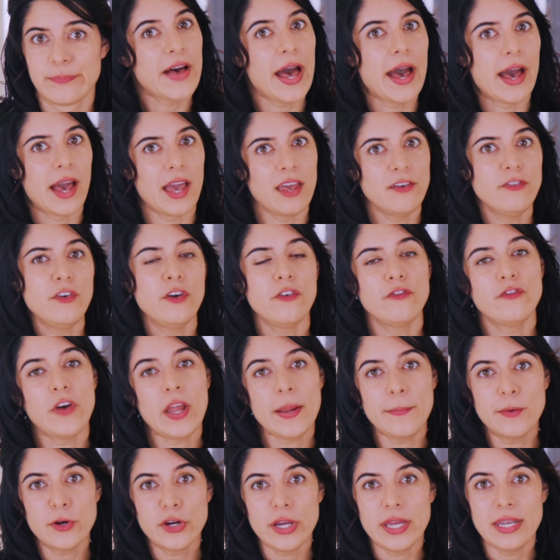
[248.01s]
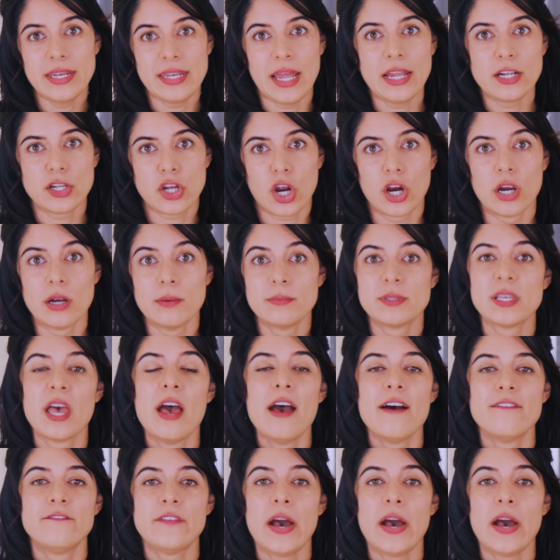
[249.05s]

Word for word: Five, fiber and net carbs.